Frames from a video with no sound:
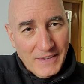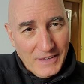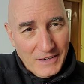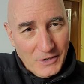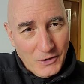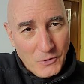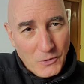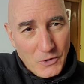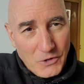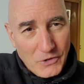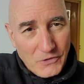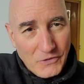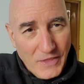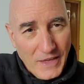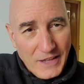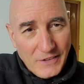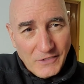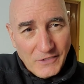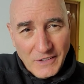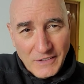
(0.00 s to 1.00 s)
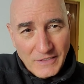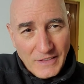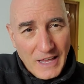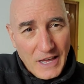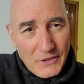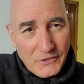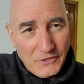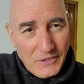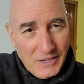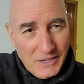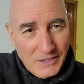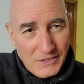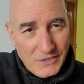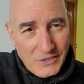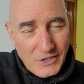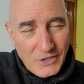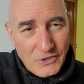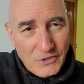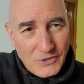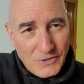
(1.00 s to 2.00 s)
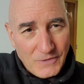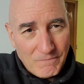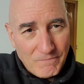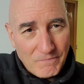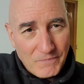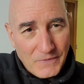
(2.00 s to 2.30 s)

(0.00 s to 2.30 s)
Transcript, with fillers: And of course, that's in lousy condition.